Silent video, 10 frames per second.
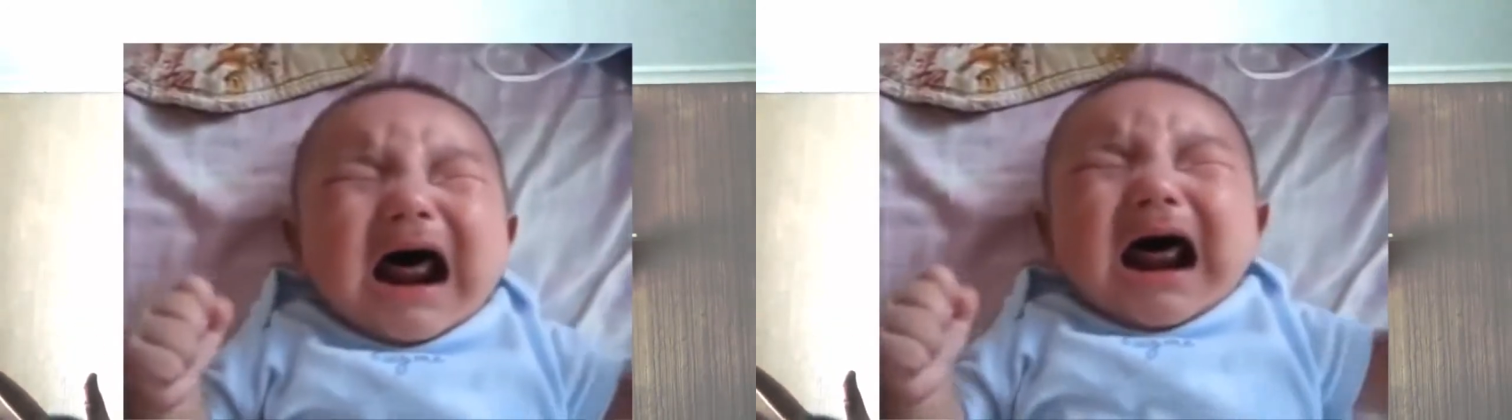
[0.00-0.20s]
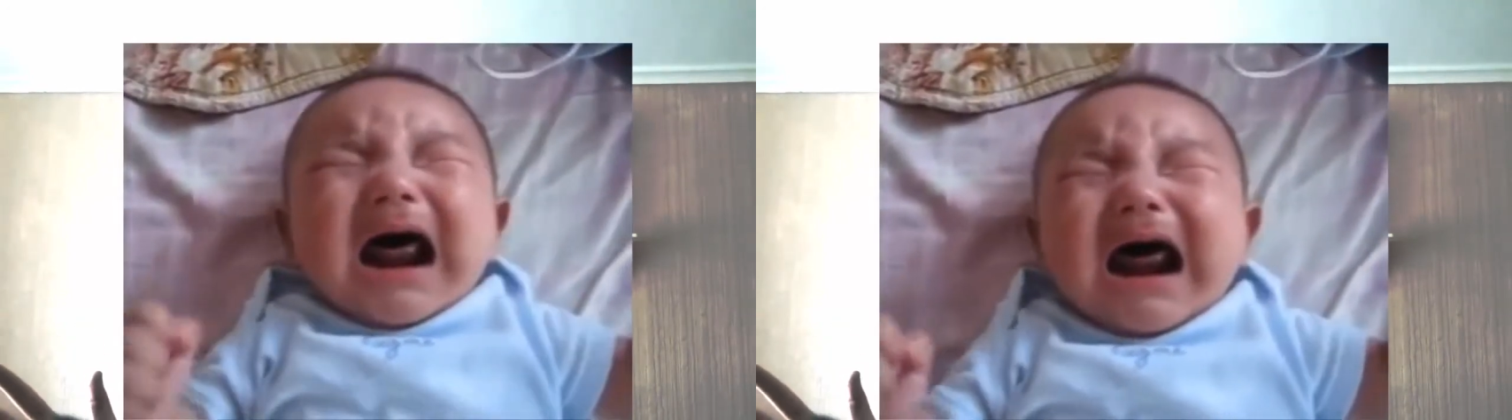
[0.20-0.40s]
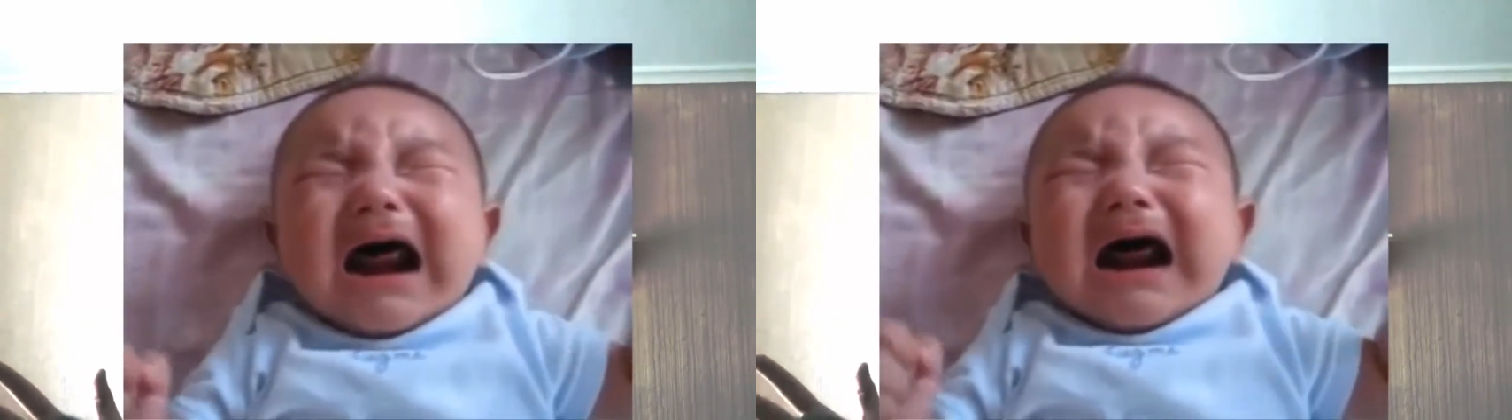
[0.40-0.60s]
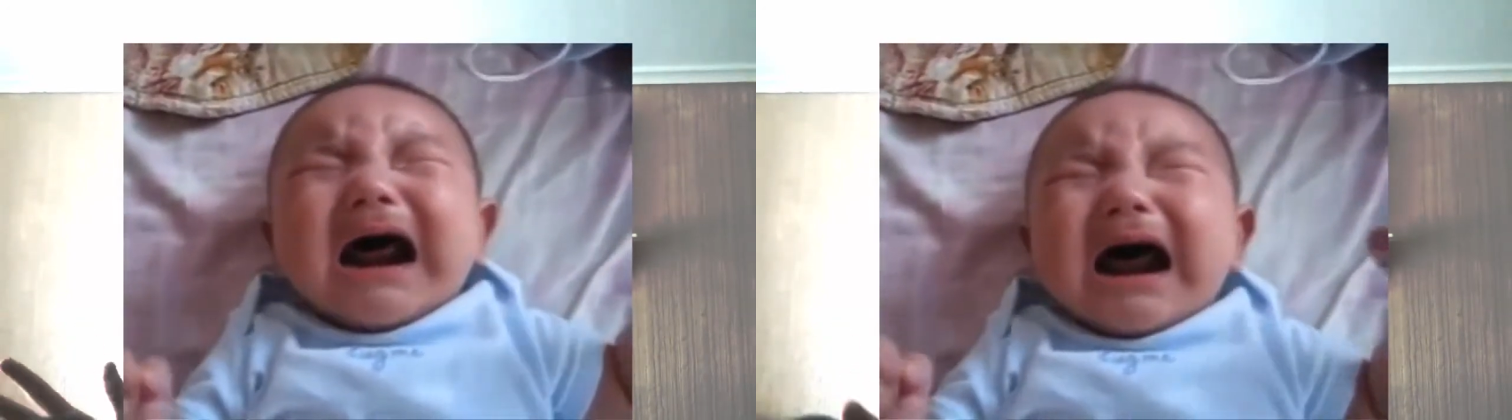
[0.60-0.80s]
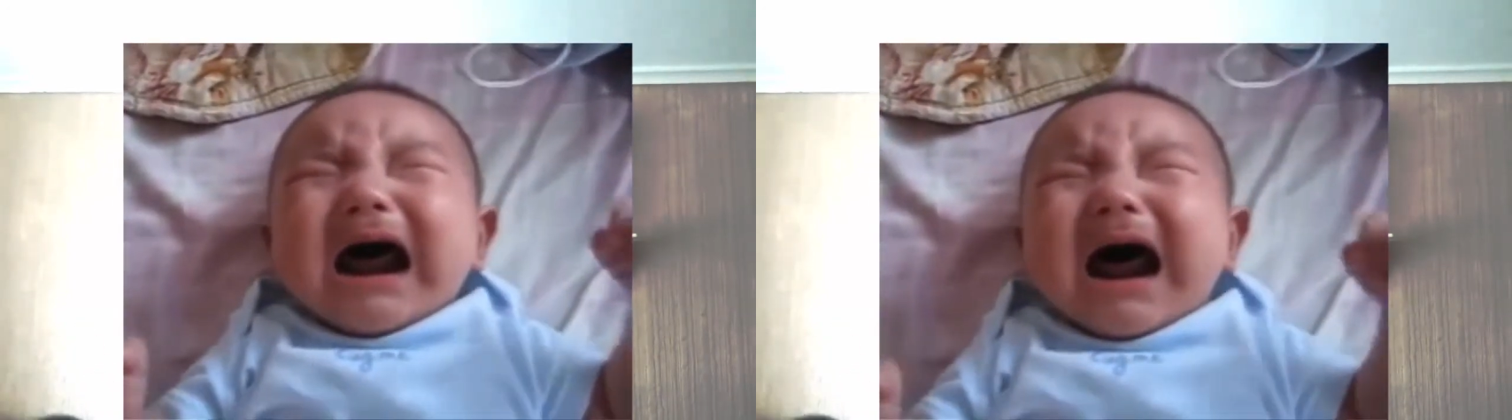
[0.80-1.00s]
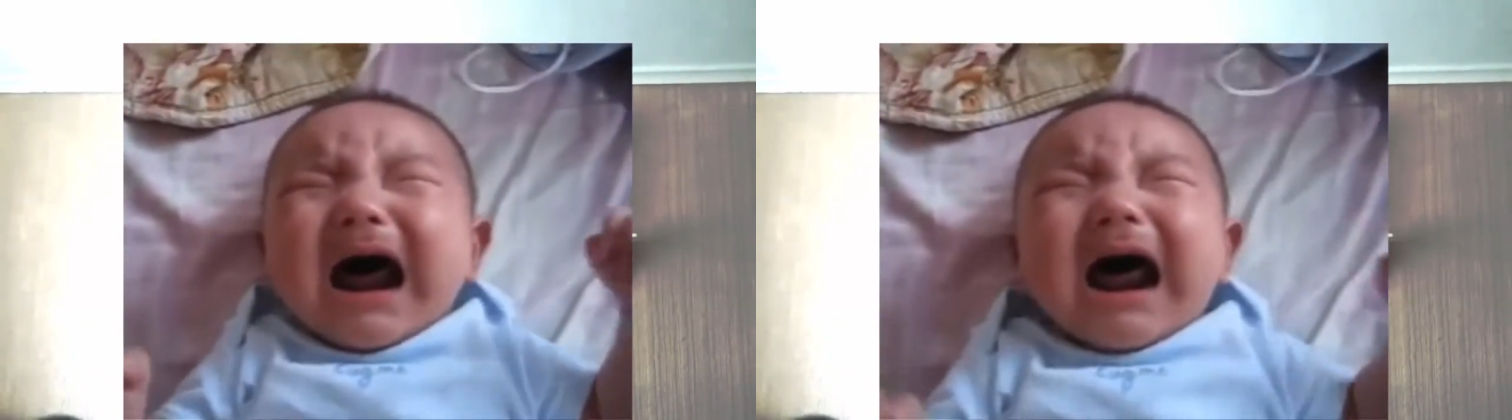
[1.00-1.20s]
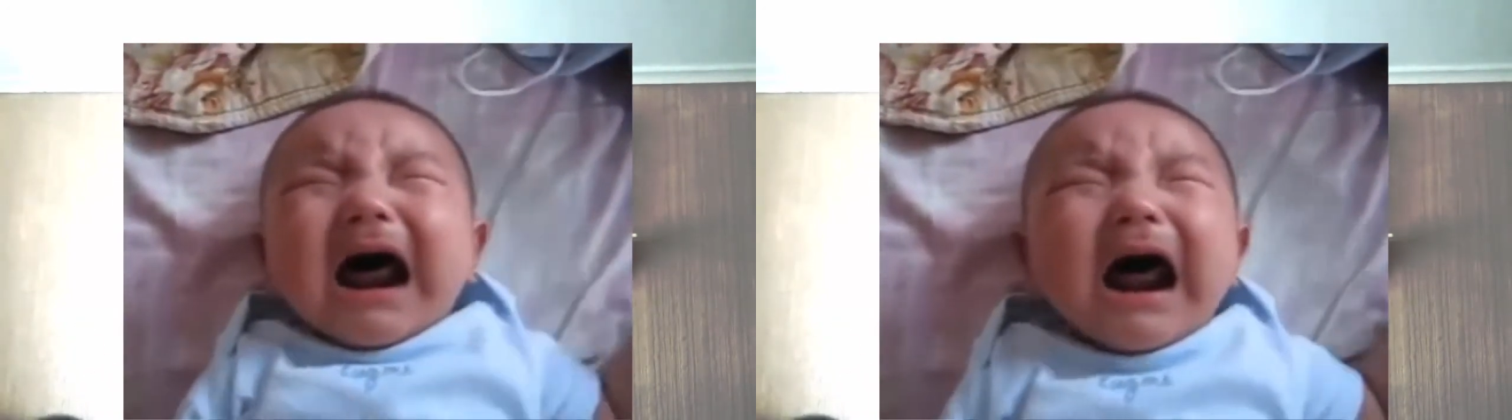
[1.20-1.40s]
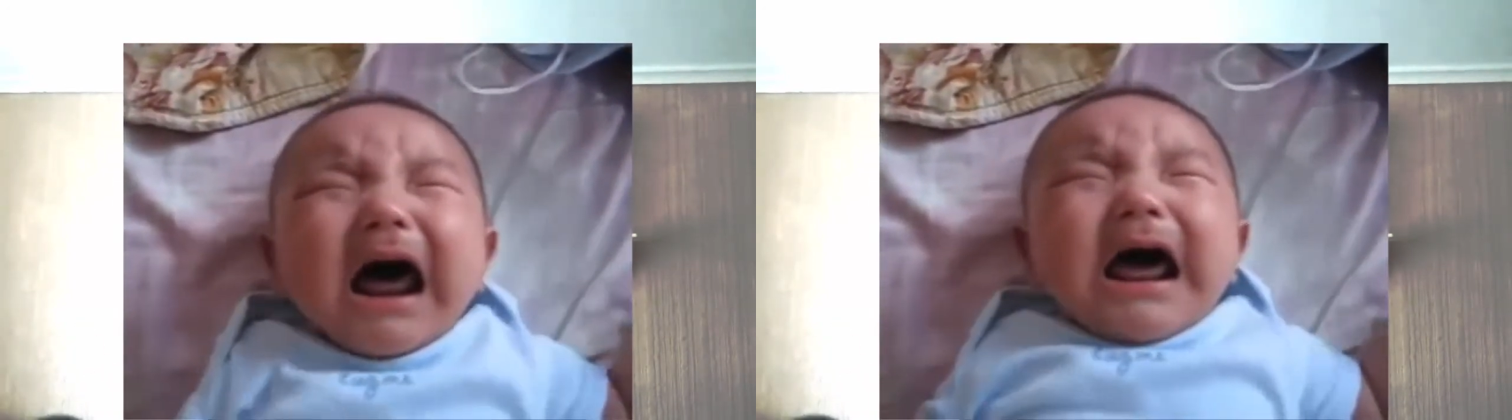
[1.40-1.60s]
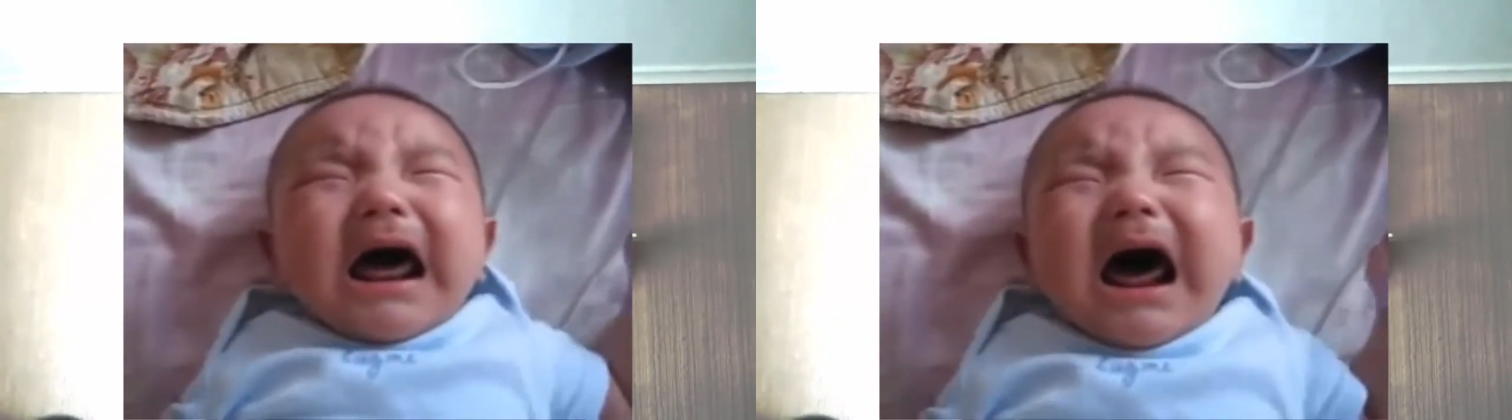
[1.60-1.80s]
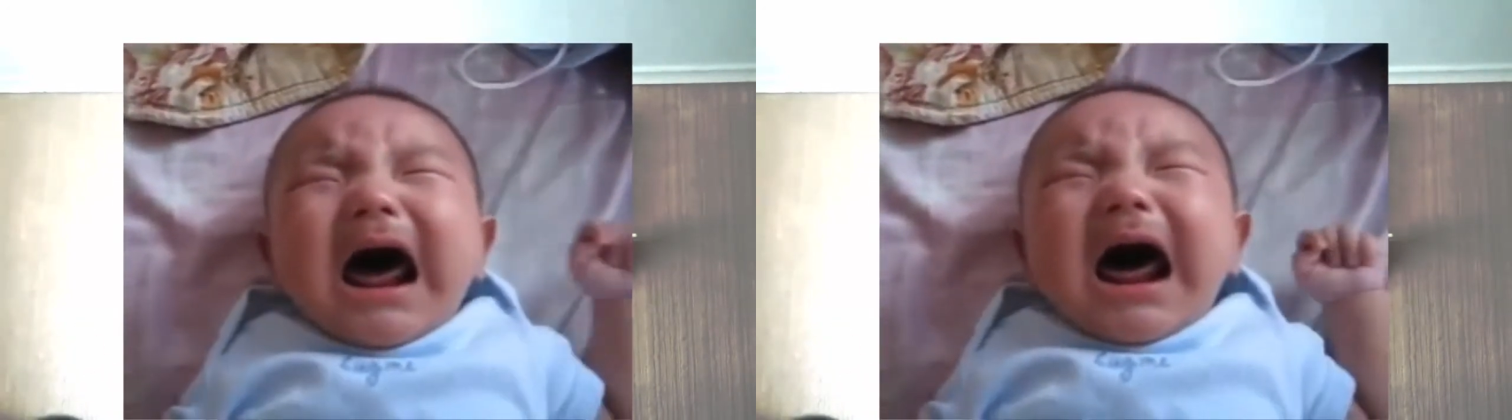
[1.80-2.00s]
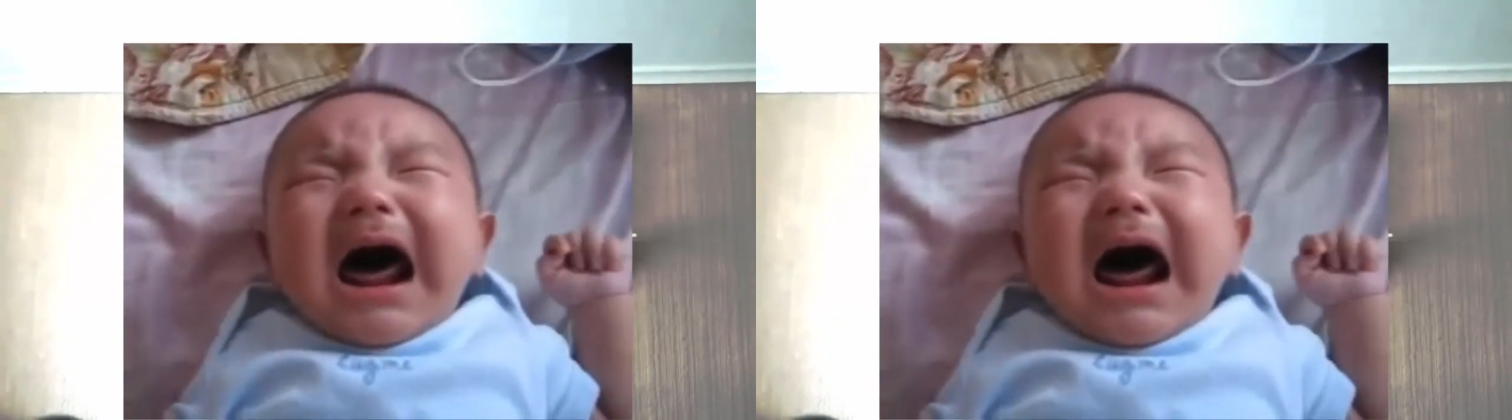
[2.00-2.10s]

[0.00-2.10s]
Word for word: I've had like two comments.